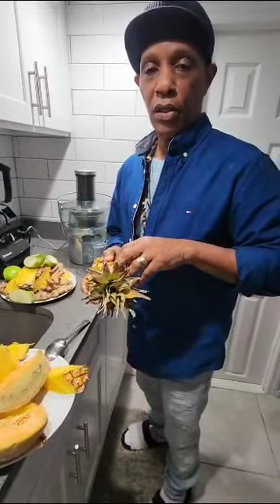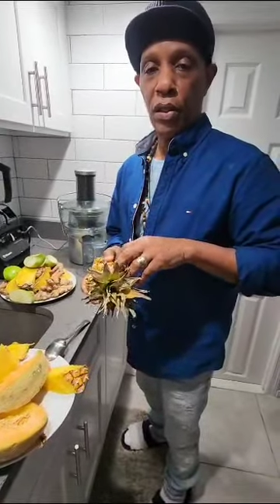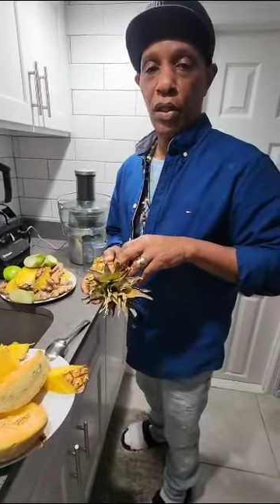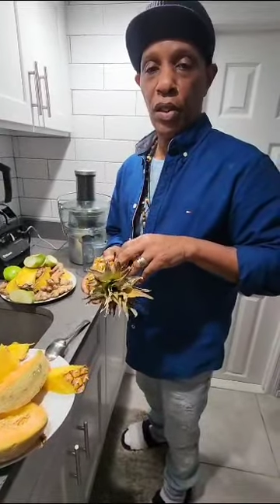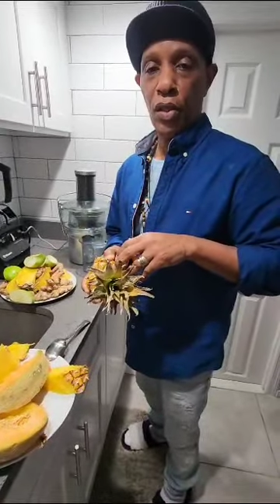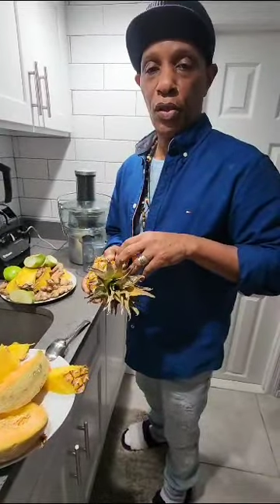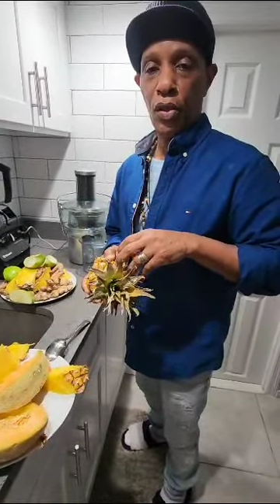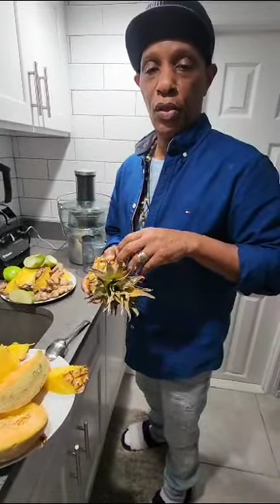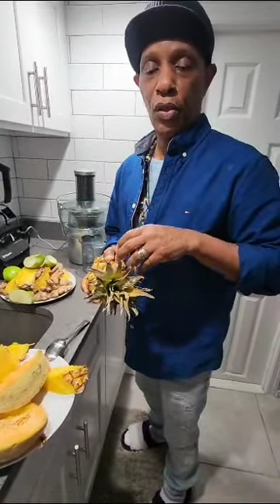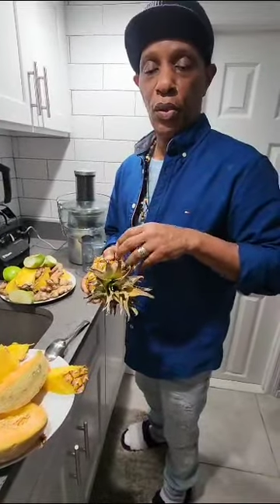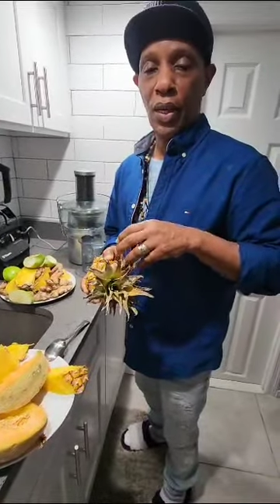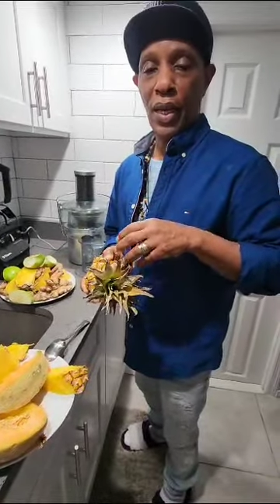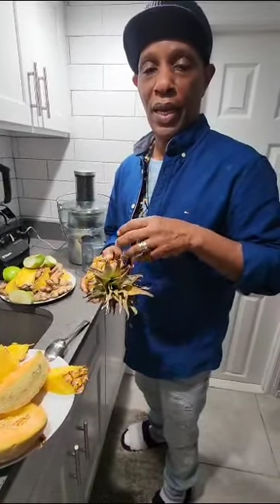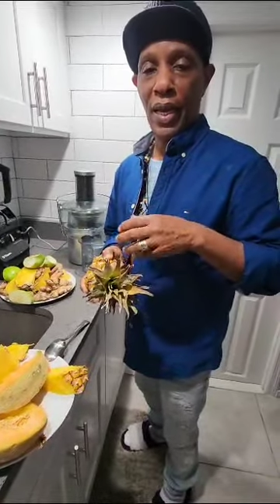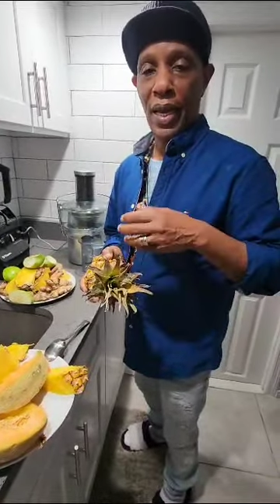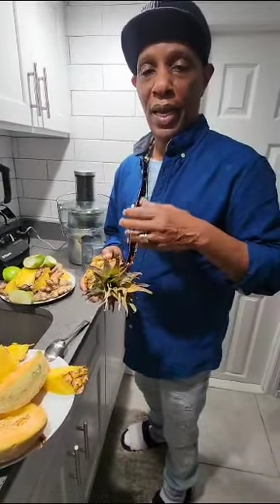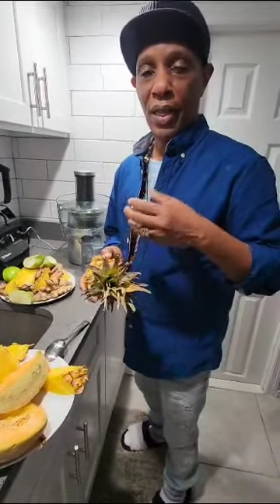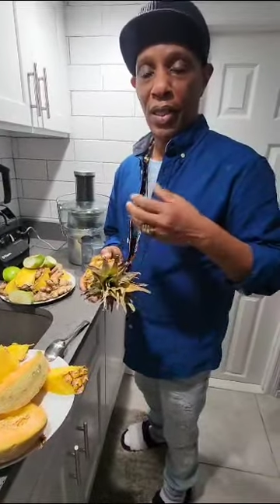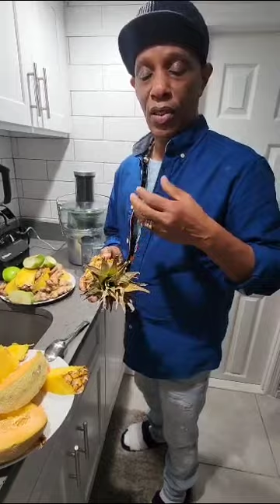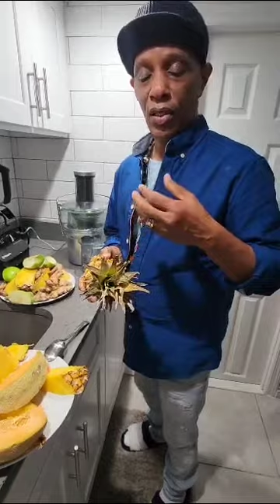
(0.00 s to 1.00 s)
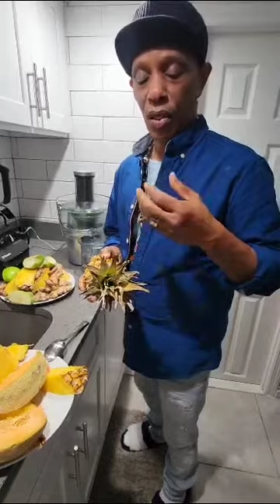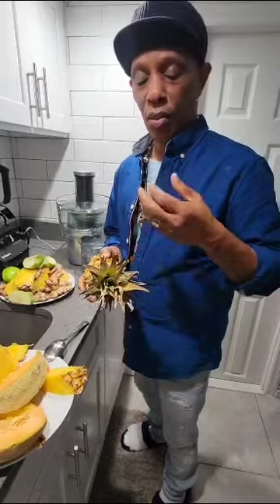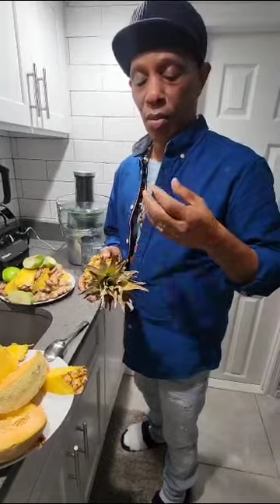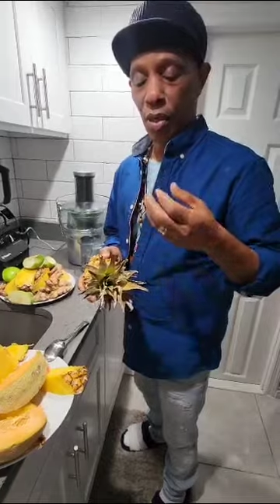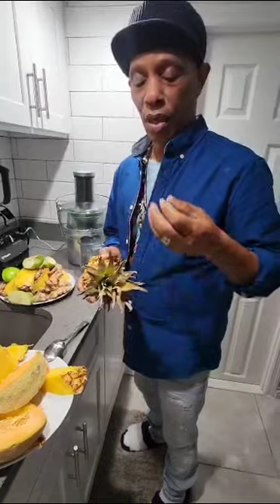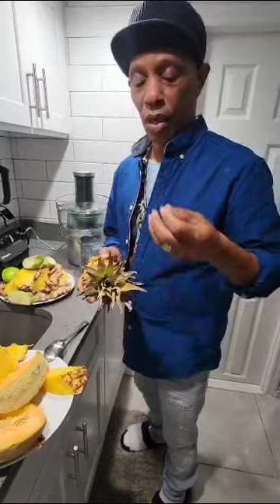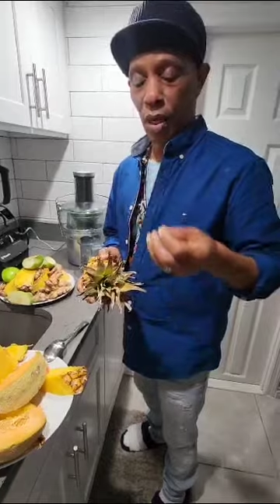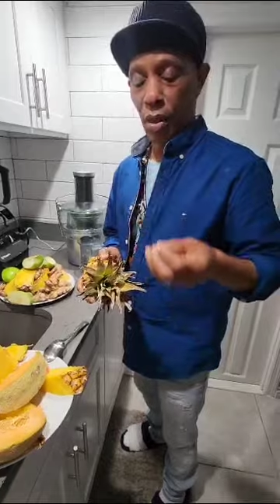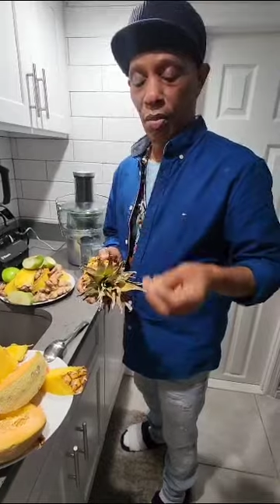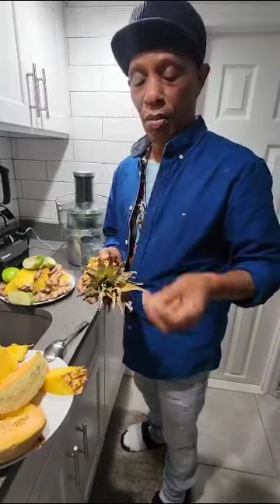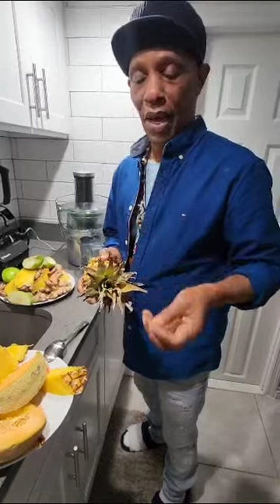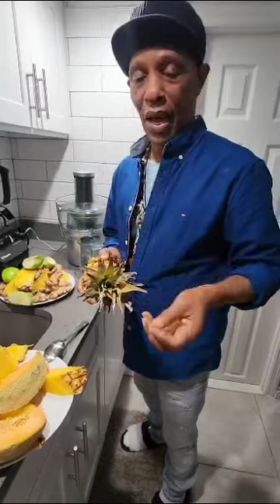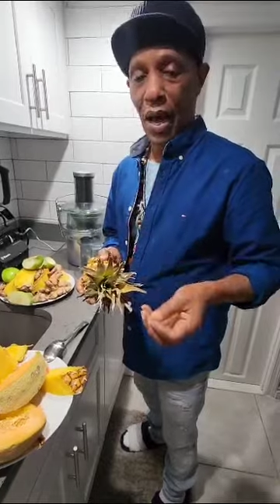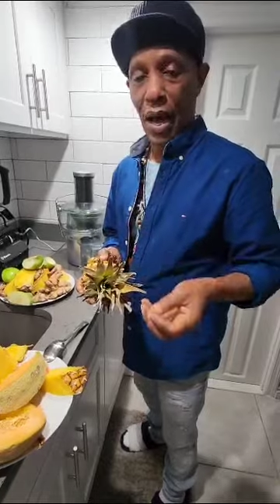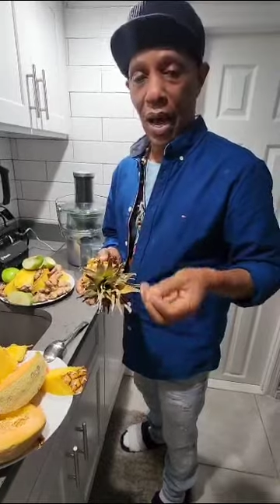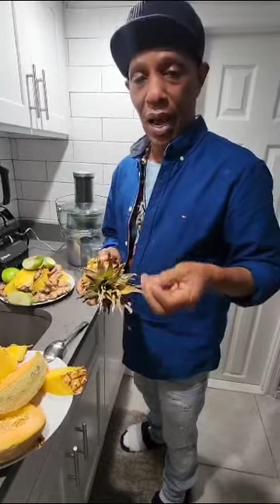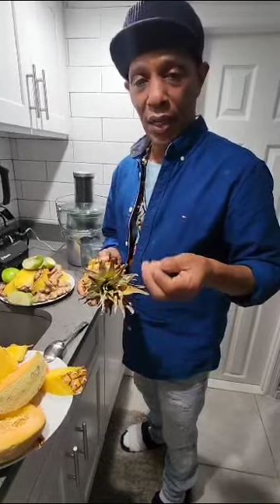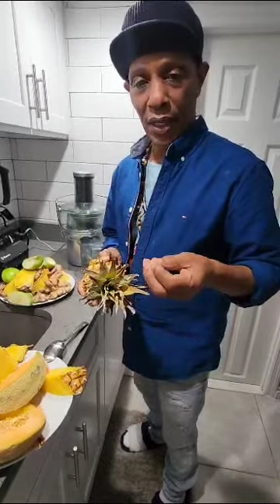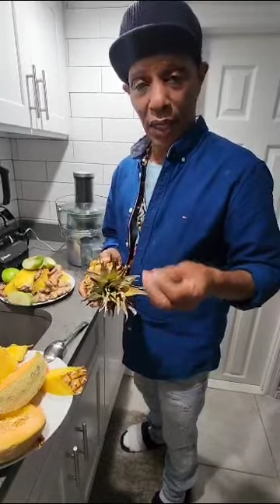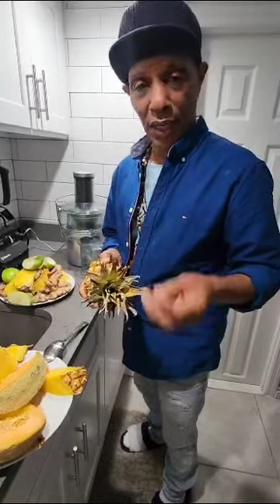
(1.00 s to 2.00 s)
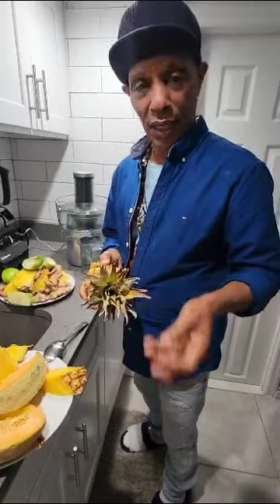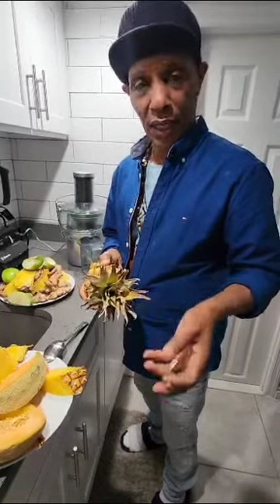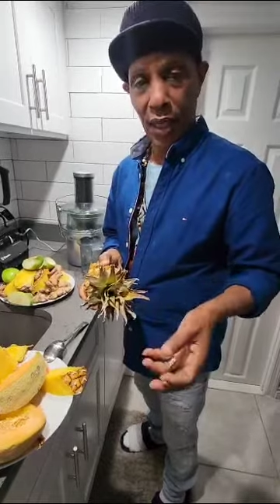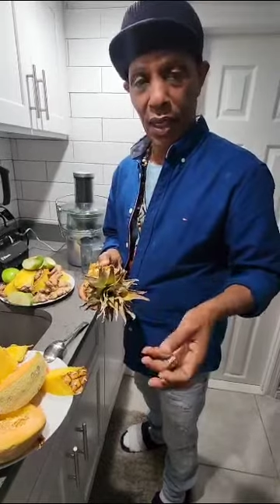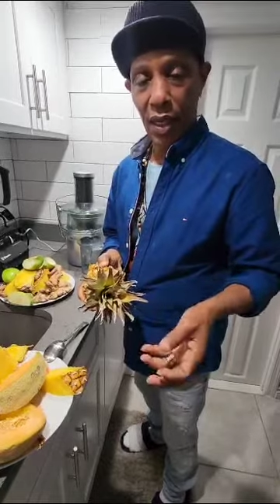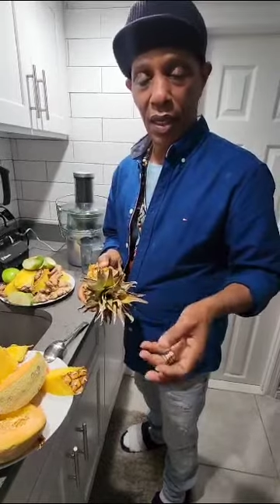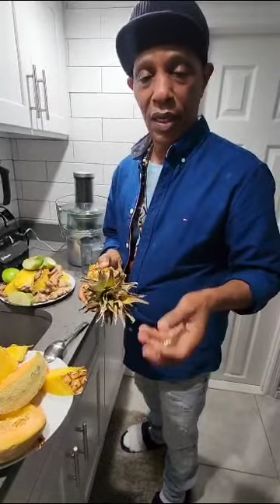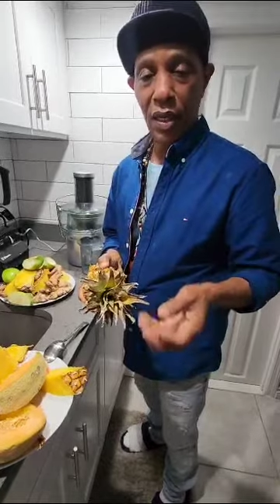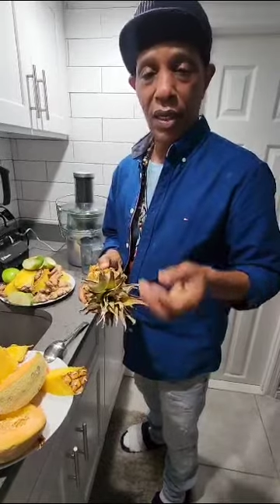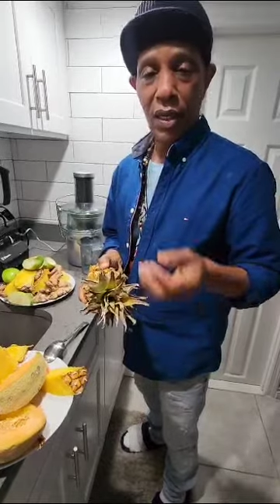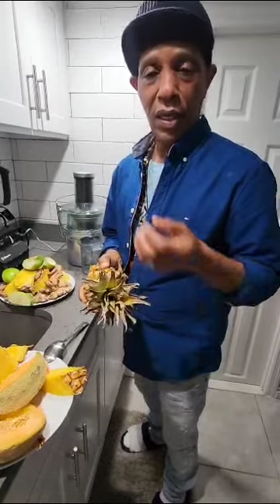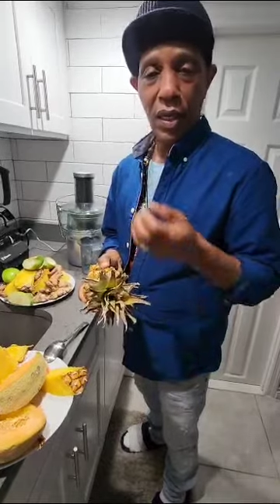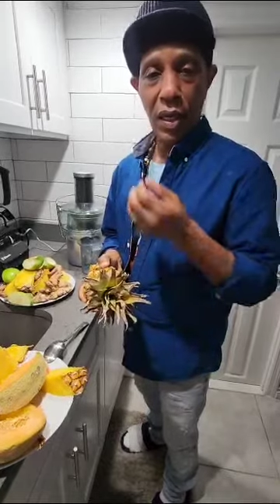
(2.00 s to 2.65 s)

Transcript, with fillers: you know, and some um, arnica,